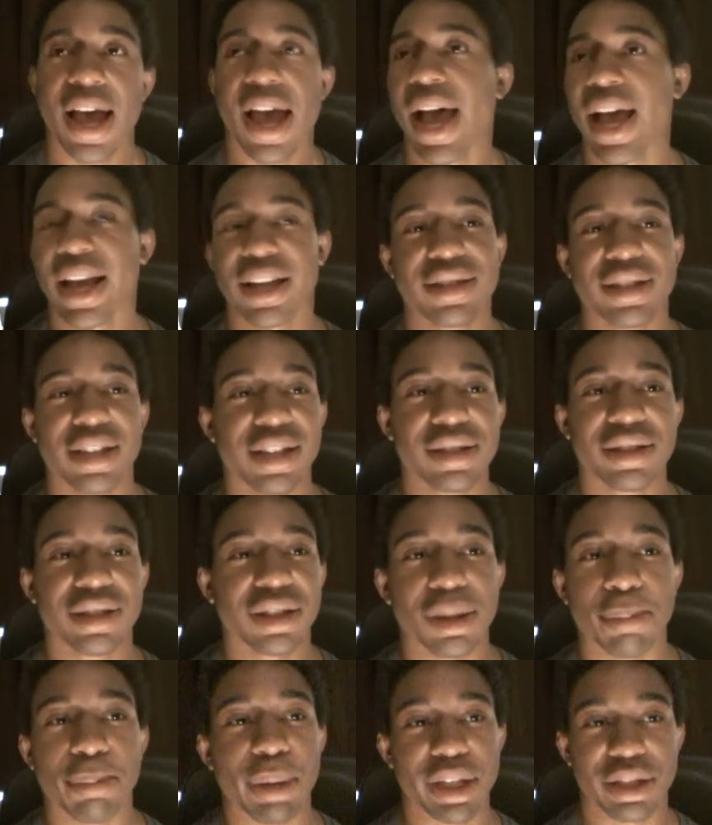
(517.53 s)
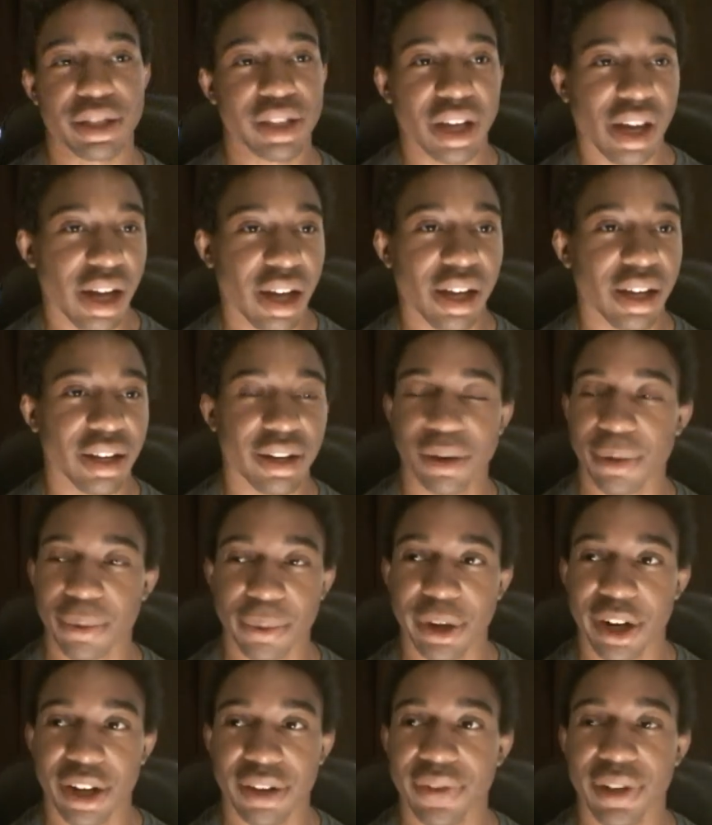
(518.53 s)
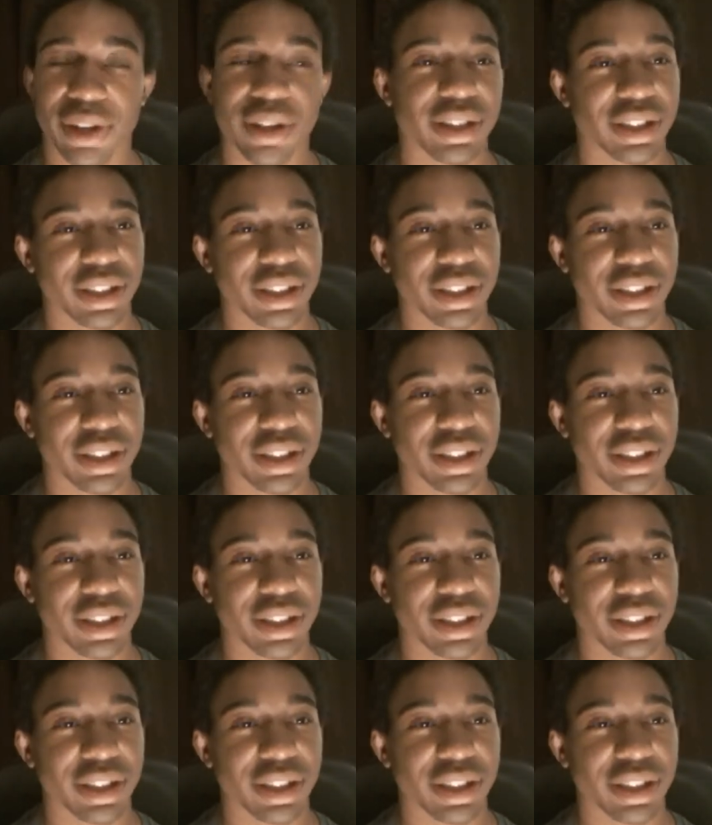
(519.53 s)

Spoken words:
access to the best cud or whatever,